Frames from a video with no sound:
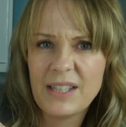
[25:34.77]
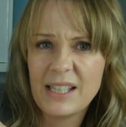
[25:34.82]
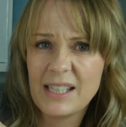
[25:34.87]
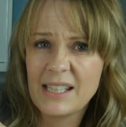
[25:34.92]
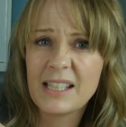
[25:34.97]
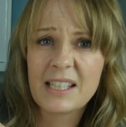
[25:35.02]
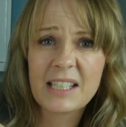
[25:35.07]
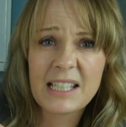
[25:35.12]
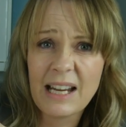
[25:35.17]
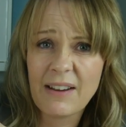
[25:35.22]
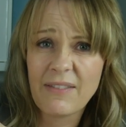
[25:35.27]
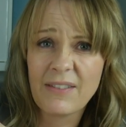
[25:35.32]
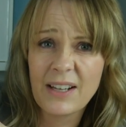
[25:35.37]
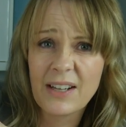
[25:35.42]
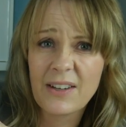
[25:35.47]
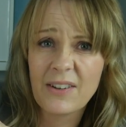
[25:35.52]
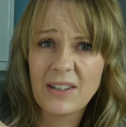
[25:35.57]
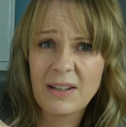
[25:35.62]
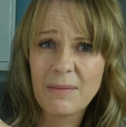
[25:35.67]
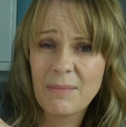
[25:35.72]
This is
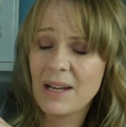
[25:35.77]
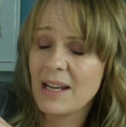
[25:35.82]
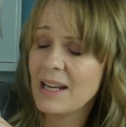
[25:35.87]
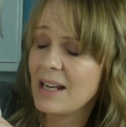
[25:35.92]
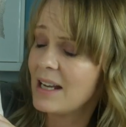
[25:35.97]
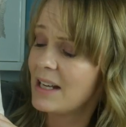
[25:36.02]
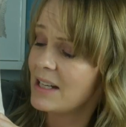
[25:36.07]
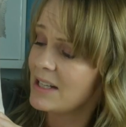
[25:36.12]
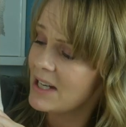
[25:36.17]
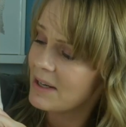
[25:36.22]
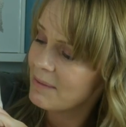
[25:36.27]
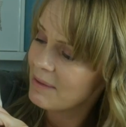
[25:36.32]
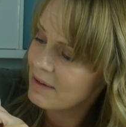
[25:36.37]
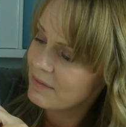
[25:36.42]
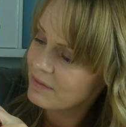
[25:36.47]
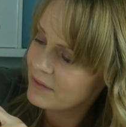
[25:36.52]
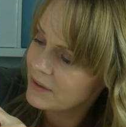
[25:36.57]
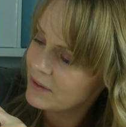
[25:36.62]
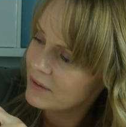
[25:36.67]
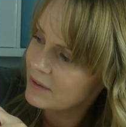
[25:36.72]
definitely going to be a
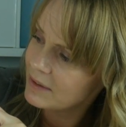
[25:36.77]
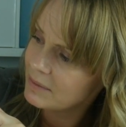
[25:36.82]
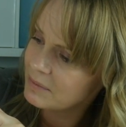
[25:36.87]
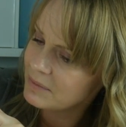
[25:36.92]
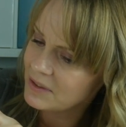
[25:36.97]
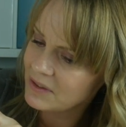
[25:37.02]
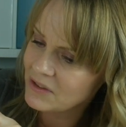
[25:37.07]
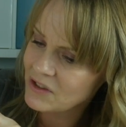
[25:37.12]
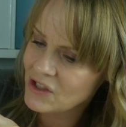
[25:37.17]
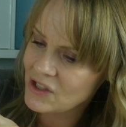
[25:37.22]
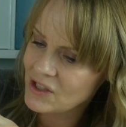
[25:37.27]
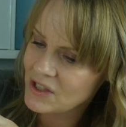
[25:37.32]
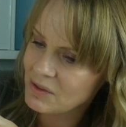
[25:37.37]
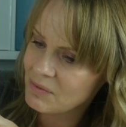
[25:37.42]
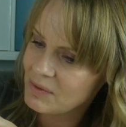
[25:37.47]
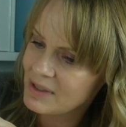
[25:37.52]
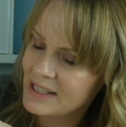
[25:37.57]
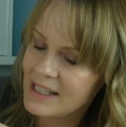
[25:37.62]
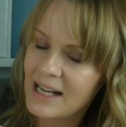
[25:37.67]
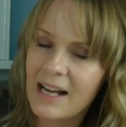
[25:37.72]
UFO and will
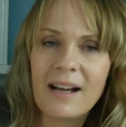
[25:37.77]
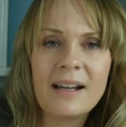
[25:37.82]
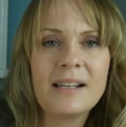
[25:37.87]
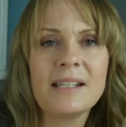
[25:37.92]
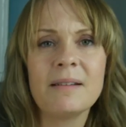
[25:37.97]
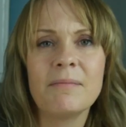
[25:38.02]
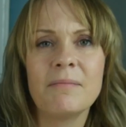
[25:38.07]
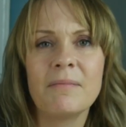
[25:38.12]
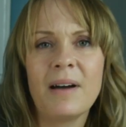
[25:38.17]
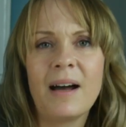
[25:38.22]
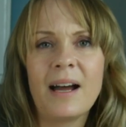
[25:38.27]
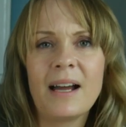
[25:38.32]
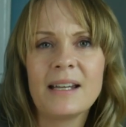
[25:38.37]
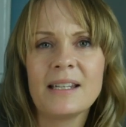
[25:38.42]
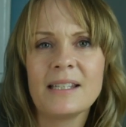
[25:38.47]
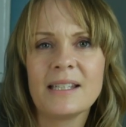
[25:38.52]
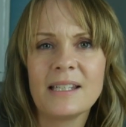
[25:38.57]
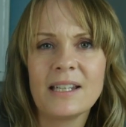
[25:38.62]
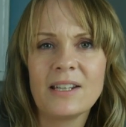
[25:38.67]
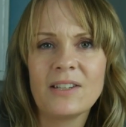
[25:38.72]
just reside in my
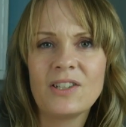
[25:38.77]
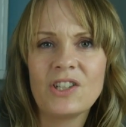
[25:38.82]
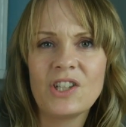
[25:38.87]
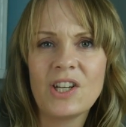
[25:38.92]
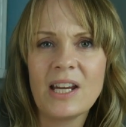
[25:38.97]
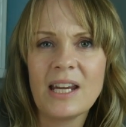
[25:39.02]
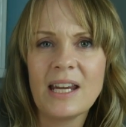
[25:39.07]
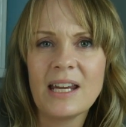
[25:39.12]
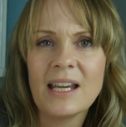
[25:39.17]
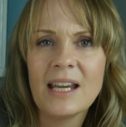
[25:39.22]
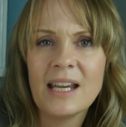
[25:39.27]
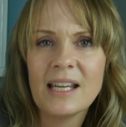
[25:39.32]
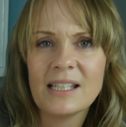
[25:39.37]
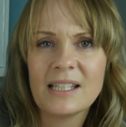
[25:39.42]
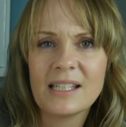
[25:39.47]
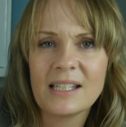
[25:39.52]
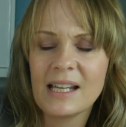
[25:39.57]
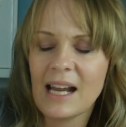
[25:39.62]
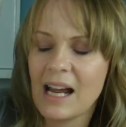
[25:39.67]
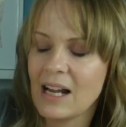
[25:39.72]
stitchy
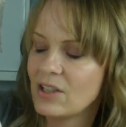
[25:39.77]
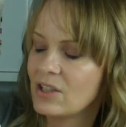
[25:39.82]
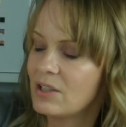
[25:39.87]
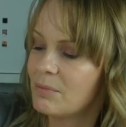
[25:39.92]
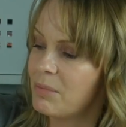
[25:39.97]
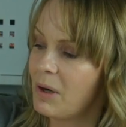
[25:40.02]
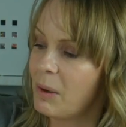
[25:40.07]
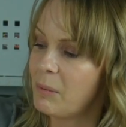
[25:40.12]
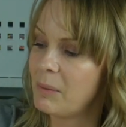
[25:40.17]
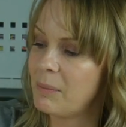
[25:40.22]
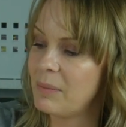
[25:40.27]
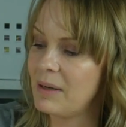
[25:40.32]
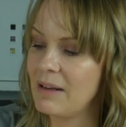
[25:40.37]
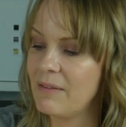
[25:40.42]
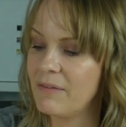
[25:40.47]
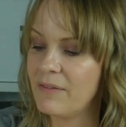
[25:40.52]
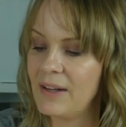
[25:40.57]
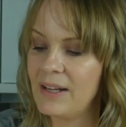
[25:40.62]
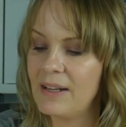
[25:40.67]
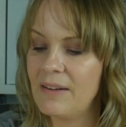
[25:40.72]
stash probably
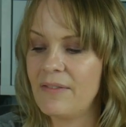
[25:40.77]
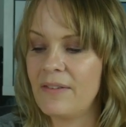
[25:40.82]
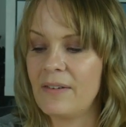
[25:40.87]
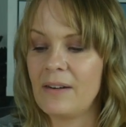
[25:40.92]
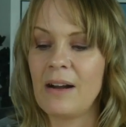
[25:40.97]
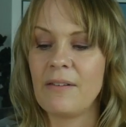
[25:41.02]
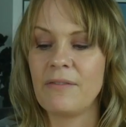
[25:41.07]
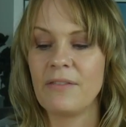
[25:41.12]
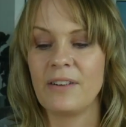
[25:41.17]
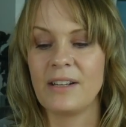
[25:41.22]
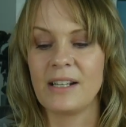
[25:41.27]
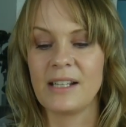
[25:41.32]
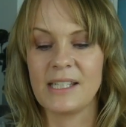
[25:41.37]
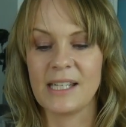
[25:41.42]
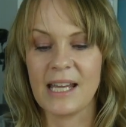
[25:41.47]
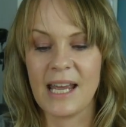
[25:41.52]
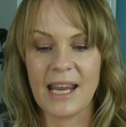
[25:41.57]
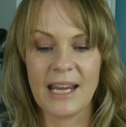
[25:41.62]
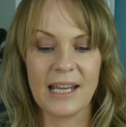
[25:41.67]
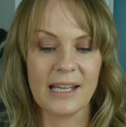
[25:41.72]
for forever and a
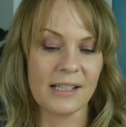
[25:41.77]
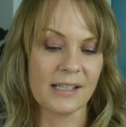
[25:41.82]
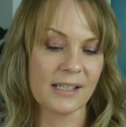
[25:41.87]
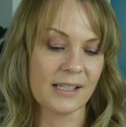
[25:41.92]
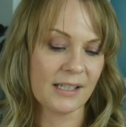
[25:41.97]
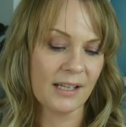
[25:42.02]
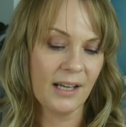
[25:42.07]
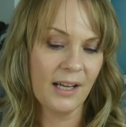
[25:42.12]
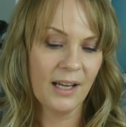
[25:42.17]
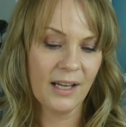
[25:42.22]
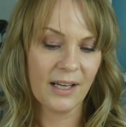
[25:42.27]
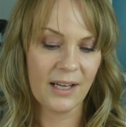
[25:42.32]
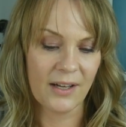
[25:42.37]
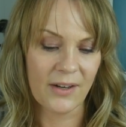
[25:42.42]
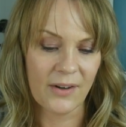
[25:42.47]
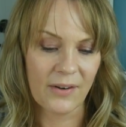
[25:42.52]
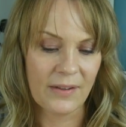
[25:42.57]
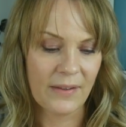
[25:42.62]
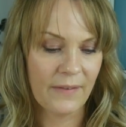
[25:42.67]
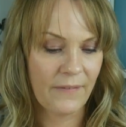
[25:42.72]
day, and you
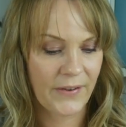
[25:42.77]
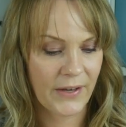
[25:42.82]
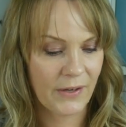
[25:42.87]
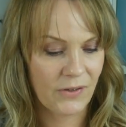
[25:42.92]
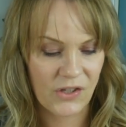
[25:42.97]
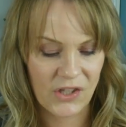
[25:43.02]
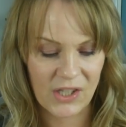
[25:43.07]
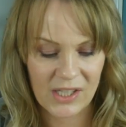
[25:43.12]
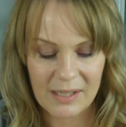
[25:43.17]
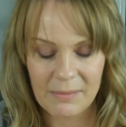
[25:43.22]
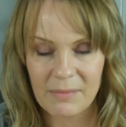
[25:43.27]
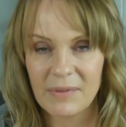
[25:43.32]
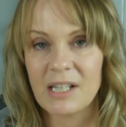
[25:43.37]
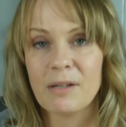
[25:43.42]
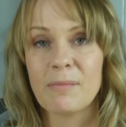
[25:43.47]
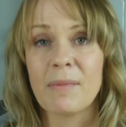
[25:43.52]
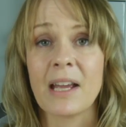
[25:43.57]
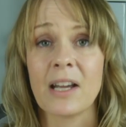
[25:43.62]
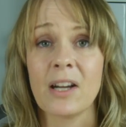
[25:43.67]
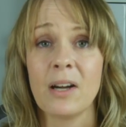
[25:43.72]
know, in the future
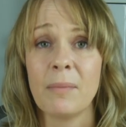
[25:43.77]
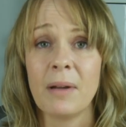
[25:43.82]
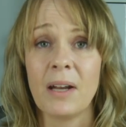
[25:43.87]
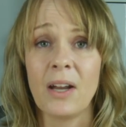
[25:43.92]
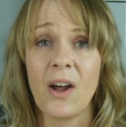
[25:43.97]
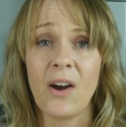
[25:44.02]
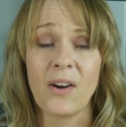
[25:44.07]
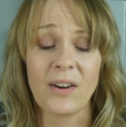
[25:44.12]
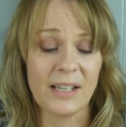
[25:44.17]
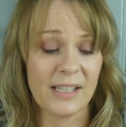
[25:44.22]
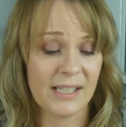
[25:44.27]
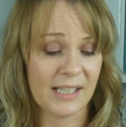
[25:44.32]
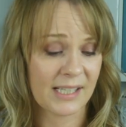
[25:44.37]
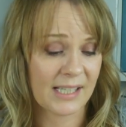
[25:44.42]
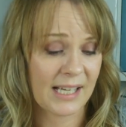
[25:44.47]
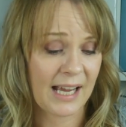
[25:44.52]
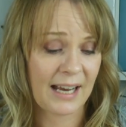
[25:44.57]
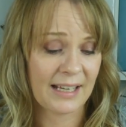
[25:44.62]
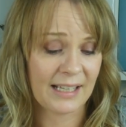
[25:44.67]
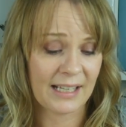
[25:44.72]
somebody may come along and
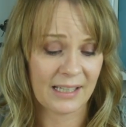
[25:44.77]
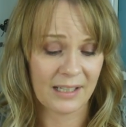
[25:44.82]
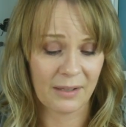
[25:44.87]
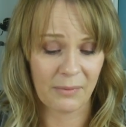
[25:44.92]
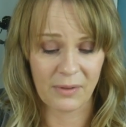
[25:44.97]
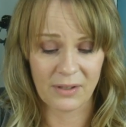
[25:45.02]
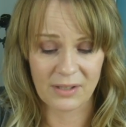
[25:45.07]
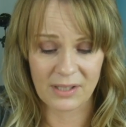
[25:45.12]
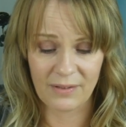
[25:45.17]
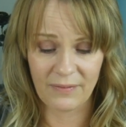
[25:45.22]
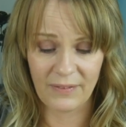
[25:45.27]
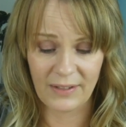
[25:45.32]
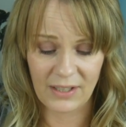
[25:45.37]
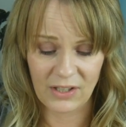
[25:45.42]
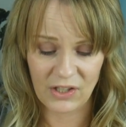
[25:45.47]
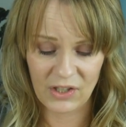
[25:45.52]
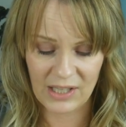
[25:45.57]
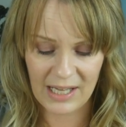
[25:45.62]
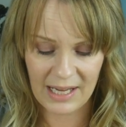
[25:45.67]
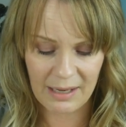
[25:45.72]
decide that they want to
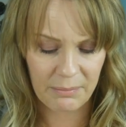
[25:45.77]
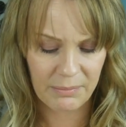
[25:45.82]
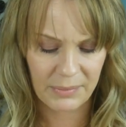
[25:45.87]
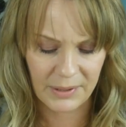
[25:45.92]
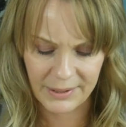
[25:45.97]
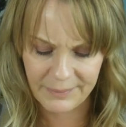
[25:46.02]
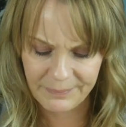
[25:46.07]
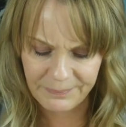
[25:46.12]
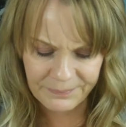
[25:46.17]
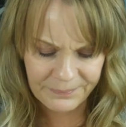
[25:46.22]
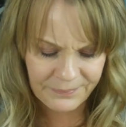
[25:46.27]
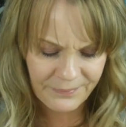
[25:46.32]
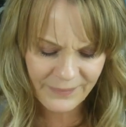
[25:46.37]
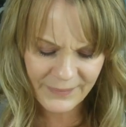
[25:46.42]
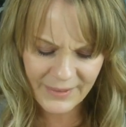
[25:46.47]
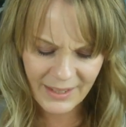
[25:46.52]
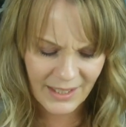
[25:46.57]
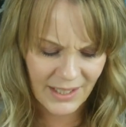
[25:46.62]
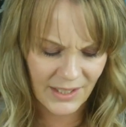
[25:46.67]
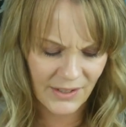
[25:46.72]
finish that, but
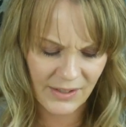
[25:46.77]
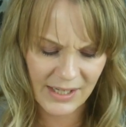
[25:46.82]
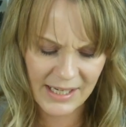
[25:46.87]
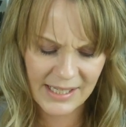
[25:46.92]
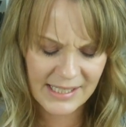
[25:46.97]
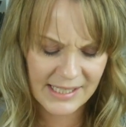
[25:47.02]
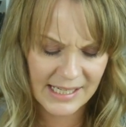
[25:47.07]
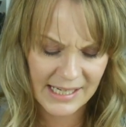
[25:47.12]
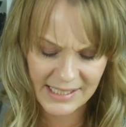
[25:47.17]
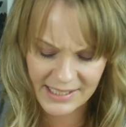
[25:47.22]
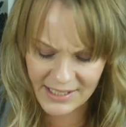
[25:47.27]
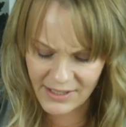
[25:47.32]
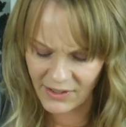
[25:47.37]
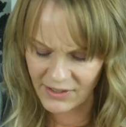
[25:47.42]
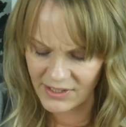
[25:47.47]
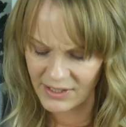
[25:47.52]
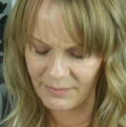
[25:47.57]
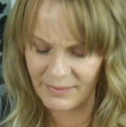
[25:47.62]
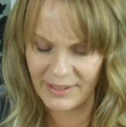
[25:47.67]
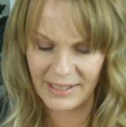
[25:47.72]
you know, it's
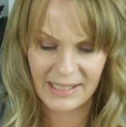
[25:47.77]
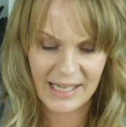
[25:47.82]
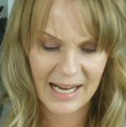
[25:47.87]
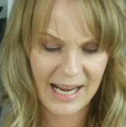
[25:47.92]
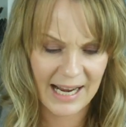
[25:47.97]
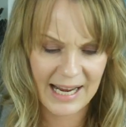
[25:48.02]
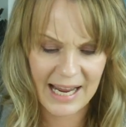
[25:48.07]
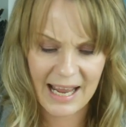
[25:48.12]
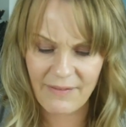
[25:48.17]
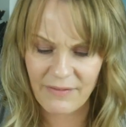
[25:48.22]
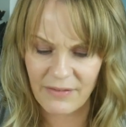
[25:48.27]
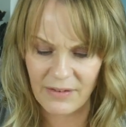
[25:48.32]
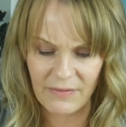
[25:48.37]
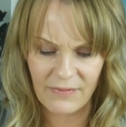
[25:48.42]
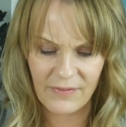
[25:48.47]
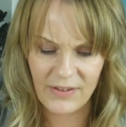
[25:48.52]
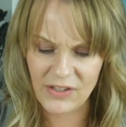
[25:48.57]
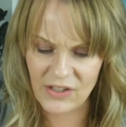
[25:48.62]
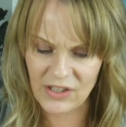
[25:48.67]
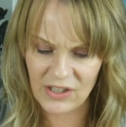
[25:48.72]
not something that I ever
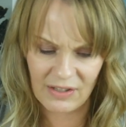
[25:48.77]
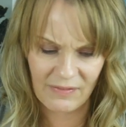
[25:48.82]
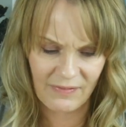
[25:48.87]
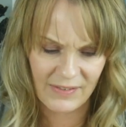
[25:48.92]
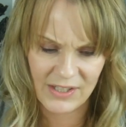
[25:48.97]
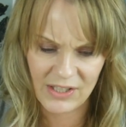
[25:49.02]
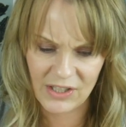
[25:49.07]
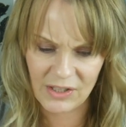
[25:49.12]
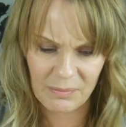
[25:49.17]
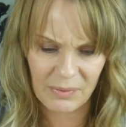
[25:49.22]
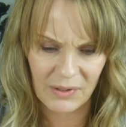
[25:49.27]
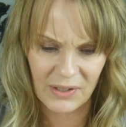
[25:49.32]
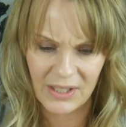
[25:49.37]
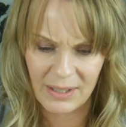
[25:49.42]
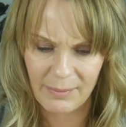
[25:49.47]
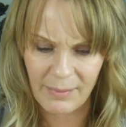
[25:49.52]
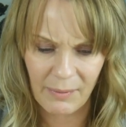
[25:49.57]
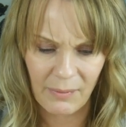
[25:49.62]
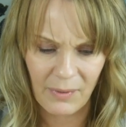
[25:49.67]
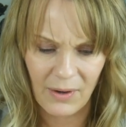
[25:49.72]
envisage putting
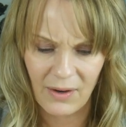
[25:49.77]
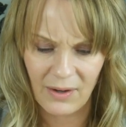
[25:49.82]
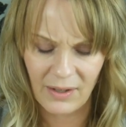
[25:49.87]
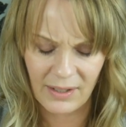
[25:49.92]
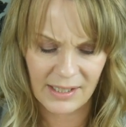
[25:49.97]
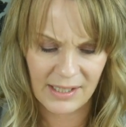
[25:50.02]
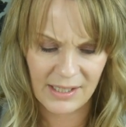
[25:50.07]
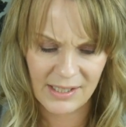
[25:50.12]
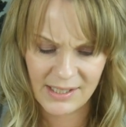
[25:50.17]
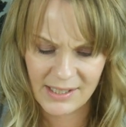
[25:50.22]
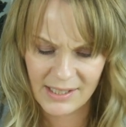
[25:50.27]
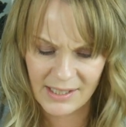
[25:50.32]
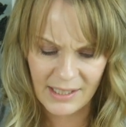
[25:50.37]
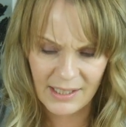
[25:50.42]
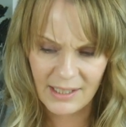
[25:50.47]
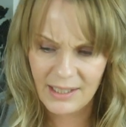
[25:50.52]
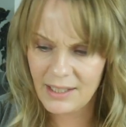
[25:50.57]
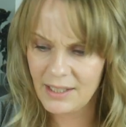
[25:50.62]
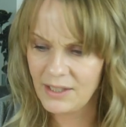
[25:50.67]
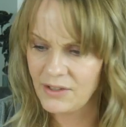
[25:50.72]
on my wall, and it's
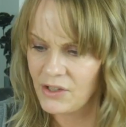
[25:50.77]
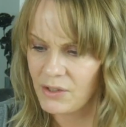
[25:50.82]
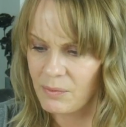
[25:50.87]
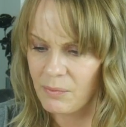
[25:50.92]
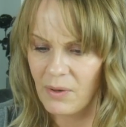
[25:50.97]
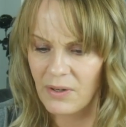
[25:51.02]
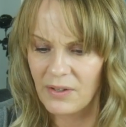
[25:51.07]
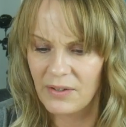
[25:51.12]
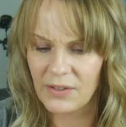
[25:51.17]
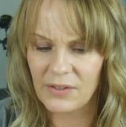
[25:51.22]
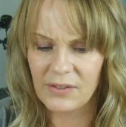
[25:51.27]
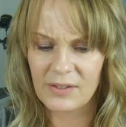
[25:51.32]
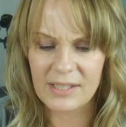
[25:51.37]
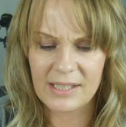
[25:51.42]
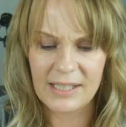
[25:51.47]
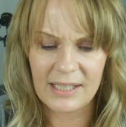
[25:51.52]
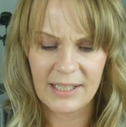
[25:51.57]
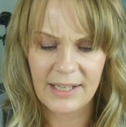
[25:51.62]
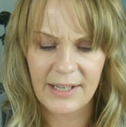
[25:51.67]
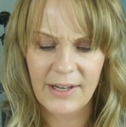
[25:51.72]
just one of those
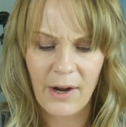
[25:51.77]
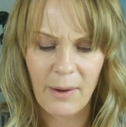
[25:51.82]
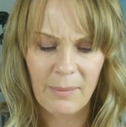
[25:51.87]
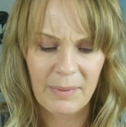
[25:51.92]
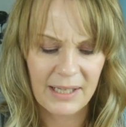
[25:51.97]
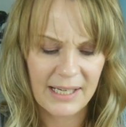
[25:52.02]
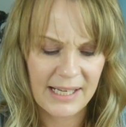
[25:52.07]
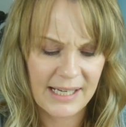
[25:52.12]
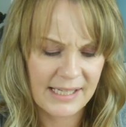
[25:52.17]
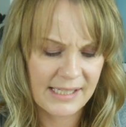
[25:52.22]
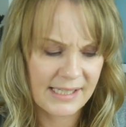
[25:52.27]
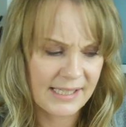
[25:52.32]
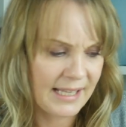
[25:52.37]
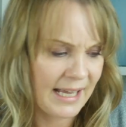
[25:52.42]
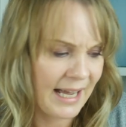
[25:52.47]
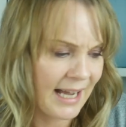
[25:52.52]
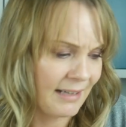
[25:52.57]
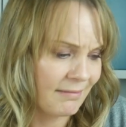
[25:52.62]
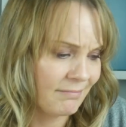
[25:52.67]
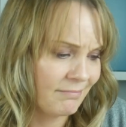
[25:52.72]
little anomalies
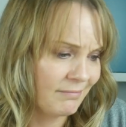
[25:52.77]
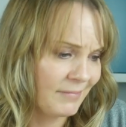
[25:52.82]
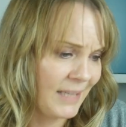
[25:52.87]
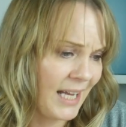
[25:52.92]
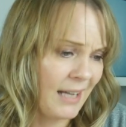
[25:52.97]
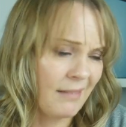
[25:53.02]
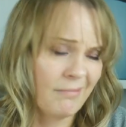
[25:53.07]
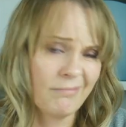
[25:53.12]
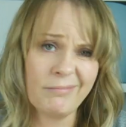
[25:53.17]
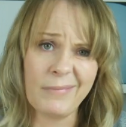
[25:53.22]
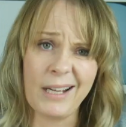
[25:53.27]
that, yeah,